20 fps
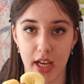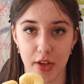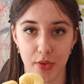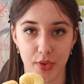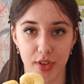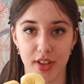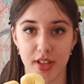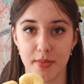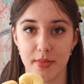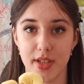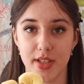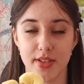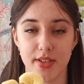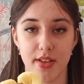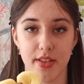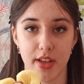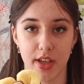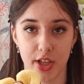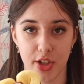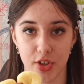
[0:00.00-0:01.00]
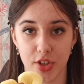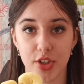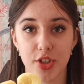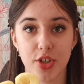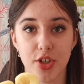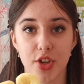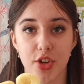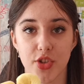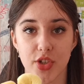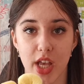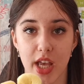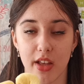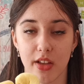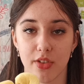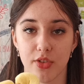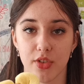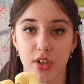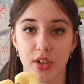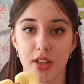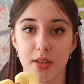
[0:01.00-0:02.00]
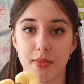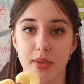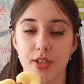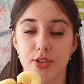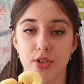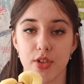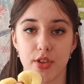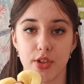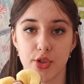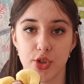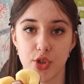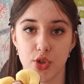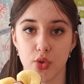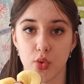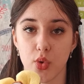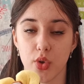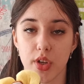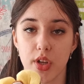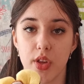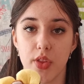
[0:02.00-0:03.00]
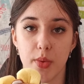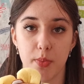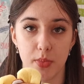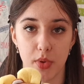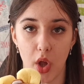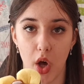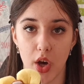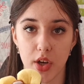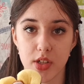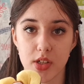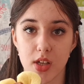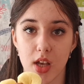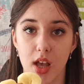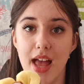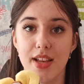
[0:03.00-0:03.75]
I really missed the characters, I really missed the story, the plot,